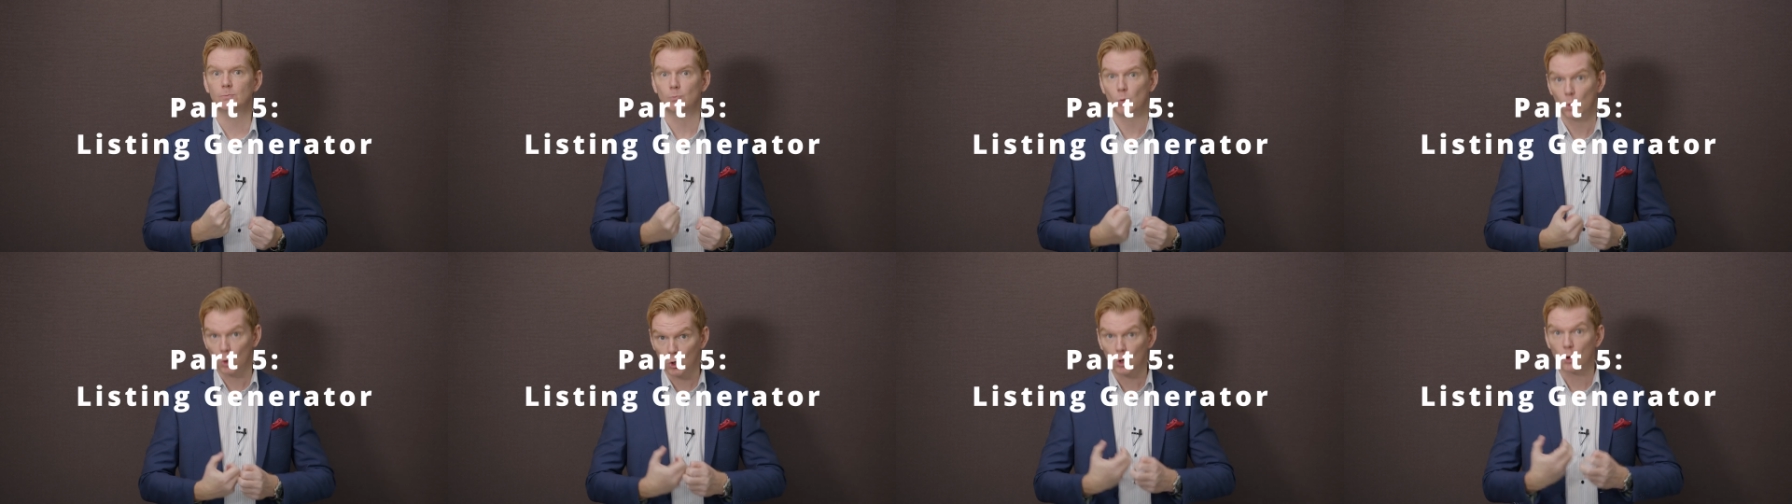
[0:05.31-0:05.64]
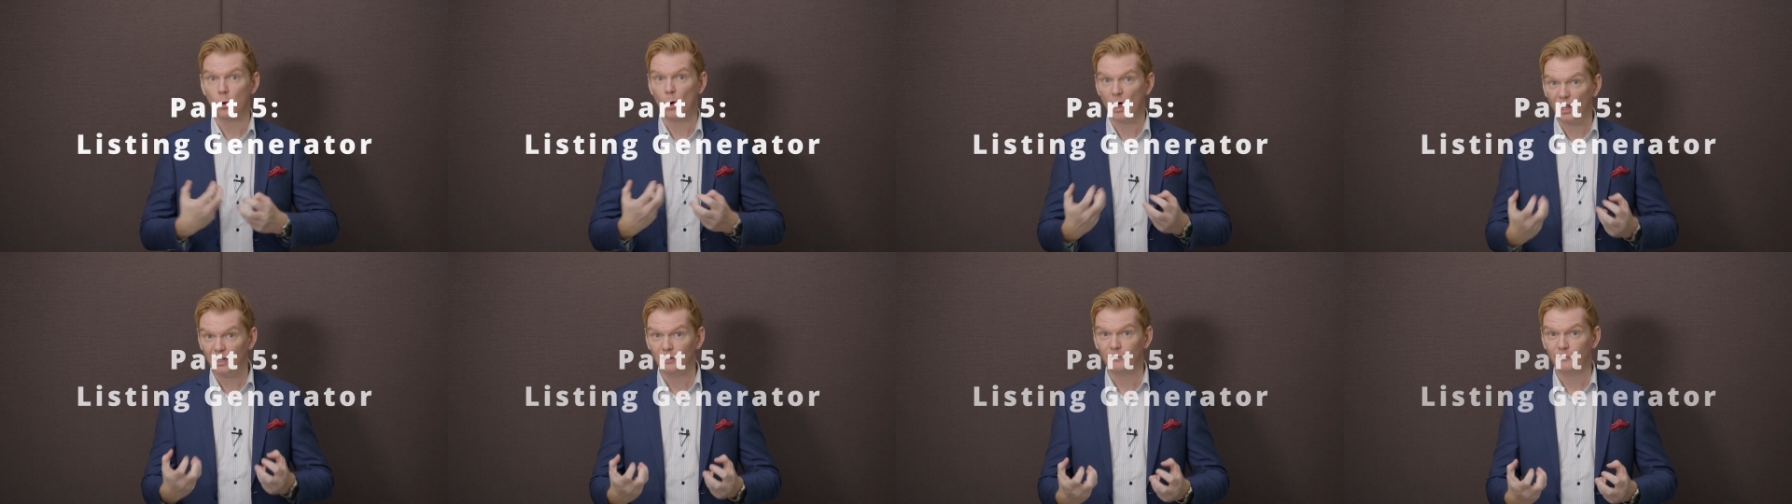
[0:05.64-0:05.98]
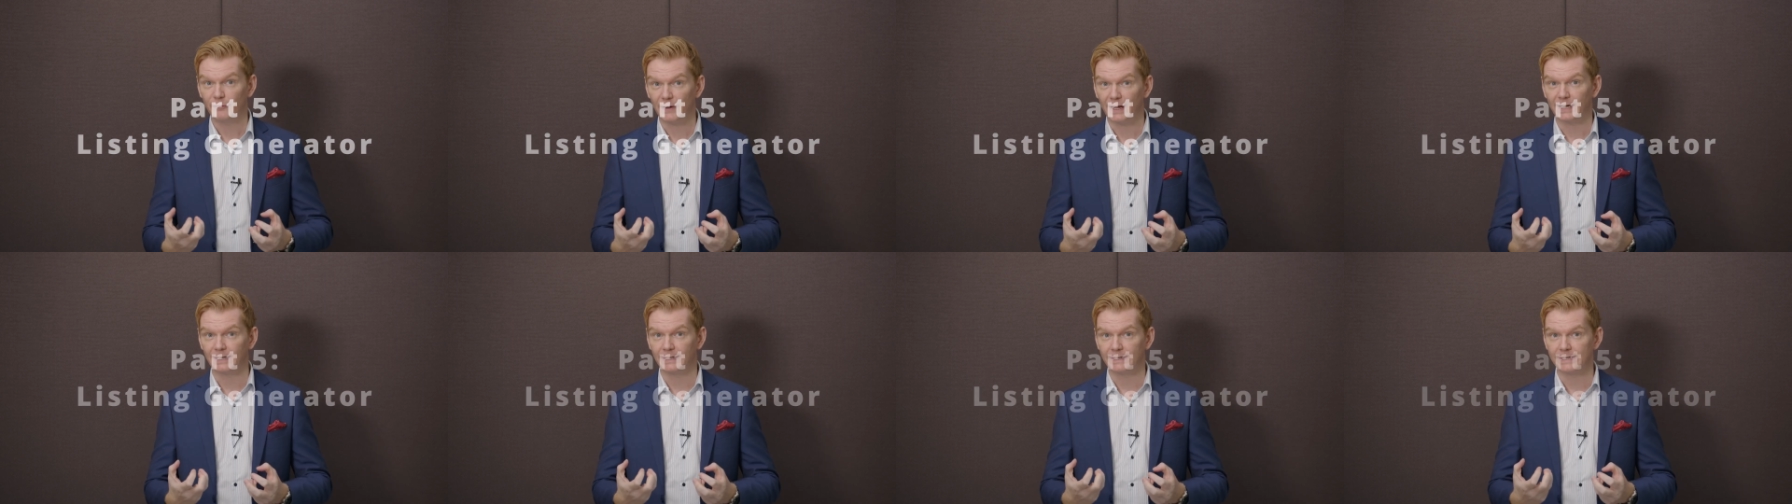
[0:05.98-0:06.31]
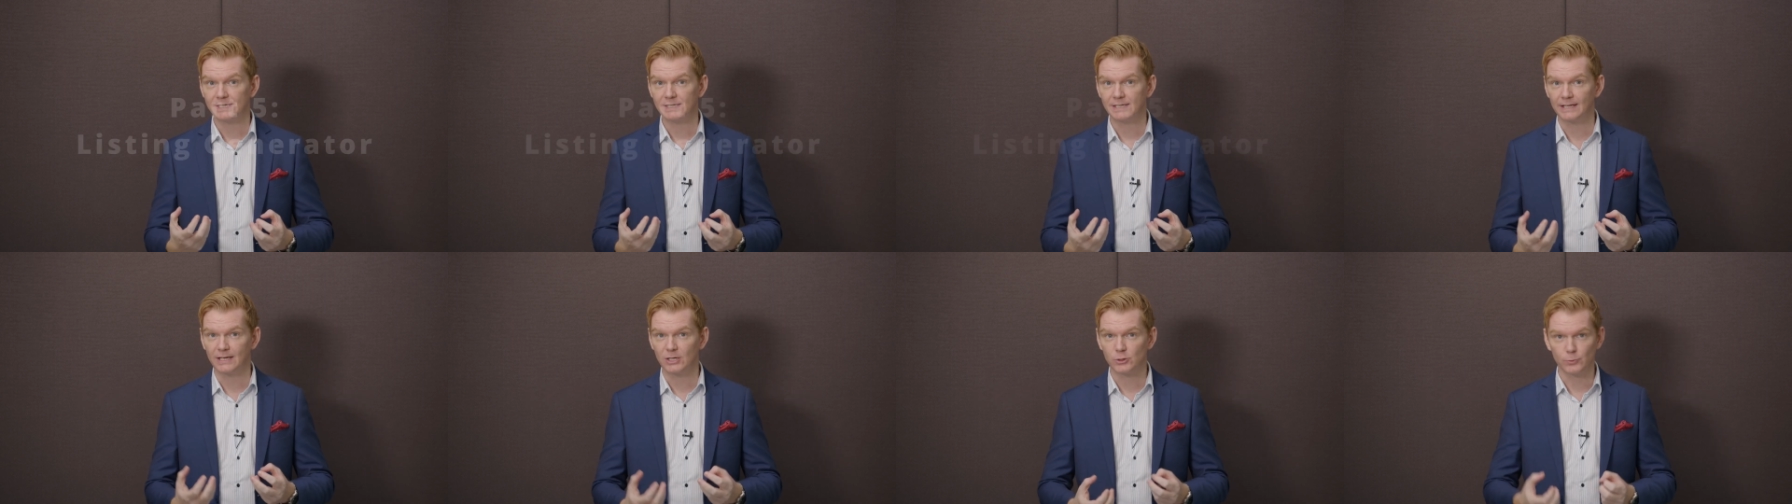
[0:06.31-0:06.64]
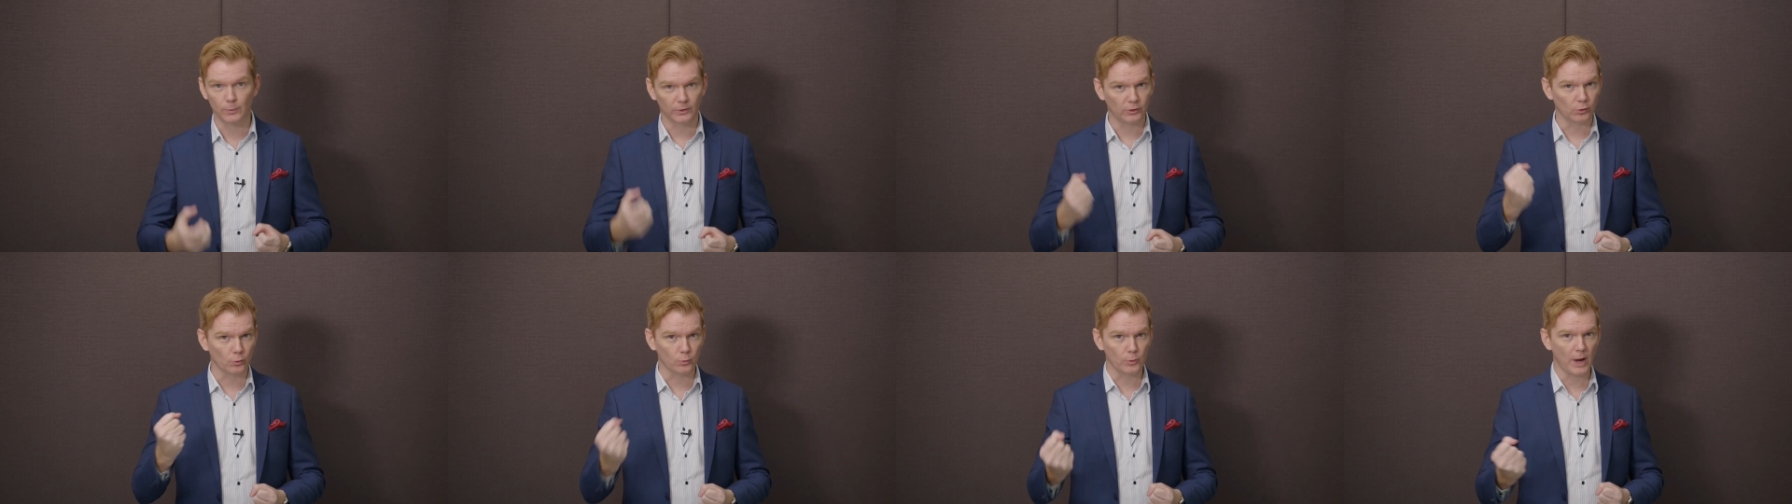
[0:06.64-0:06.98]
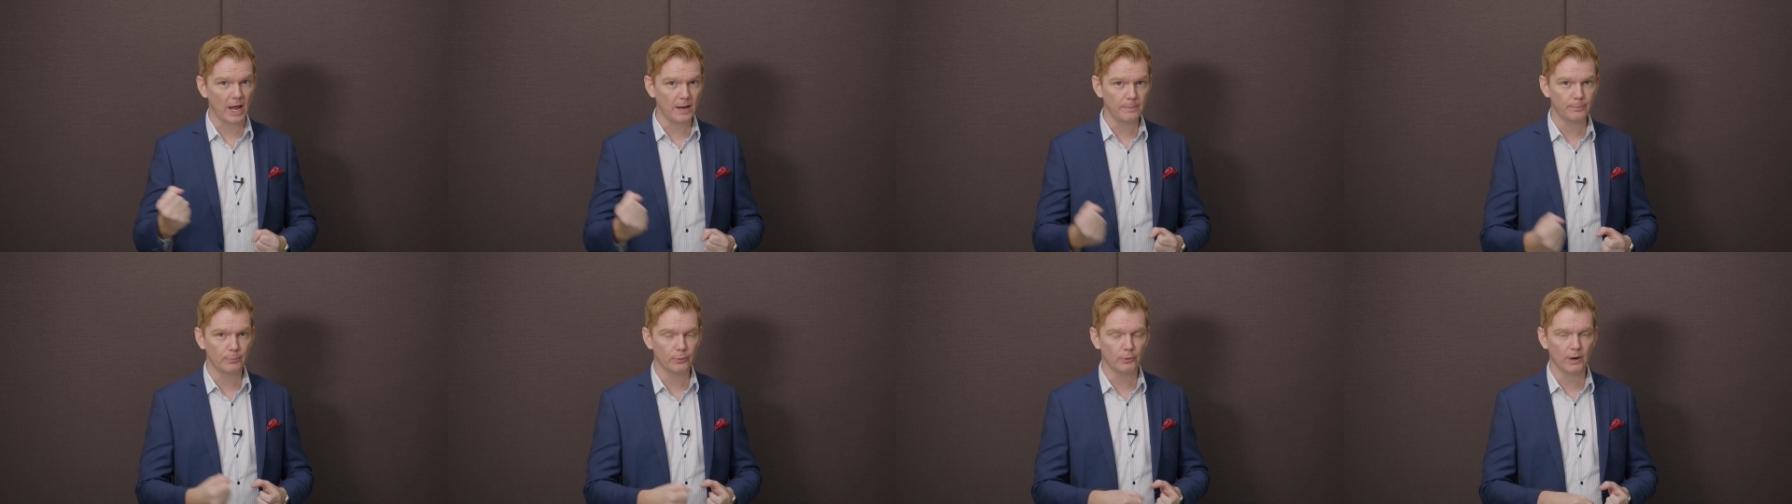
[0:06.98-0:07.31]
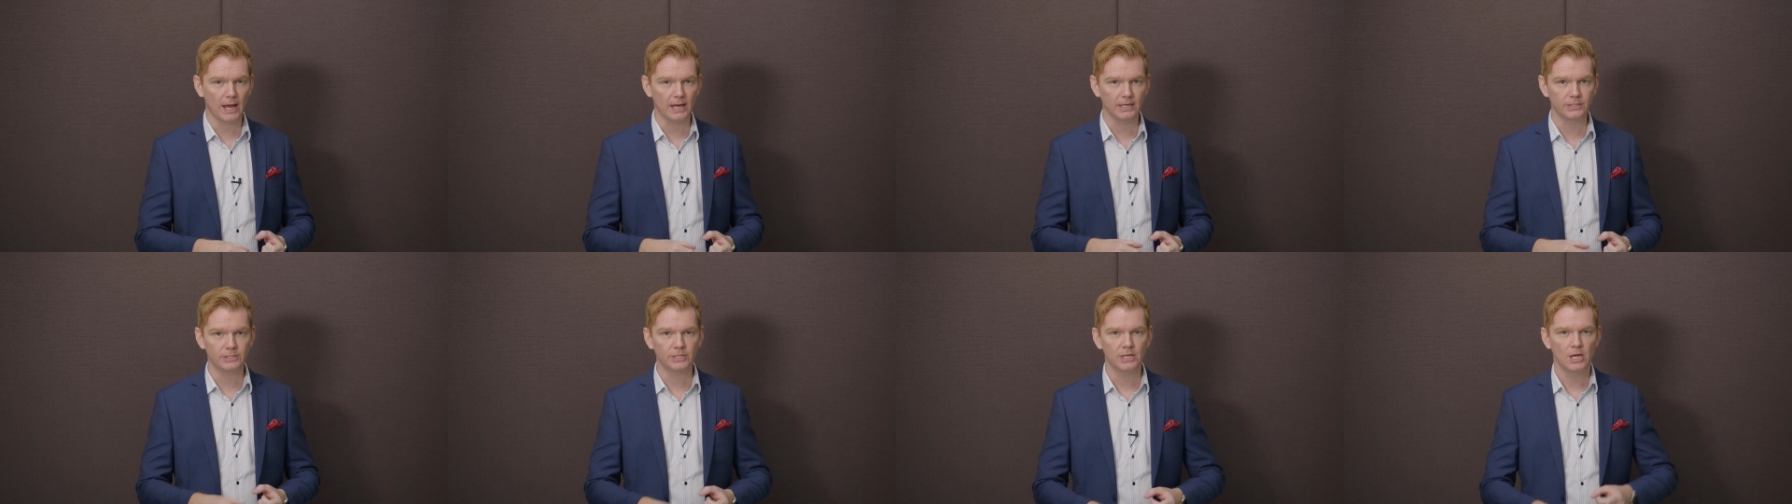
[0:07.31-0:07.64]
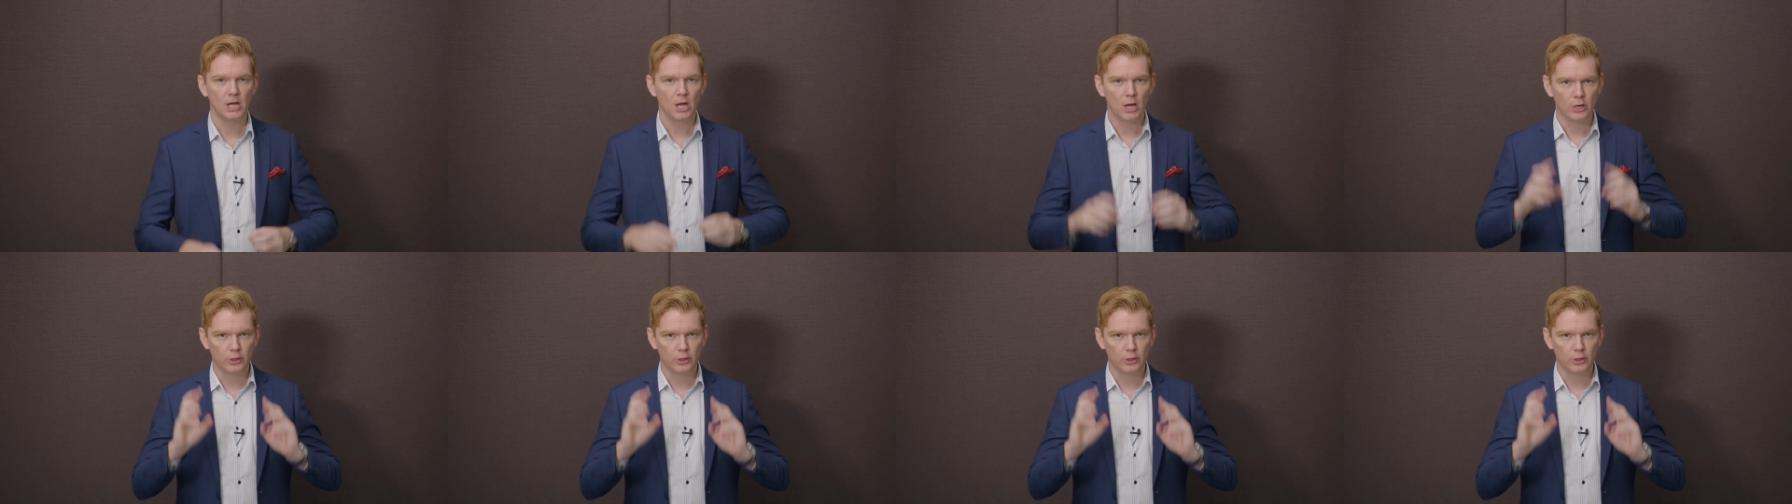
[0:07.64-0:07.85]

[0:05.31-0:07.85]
more qualified listings with the right price,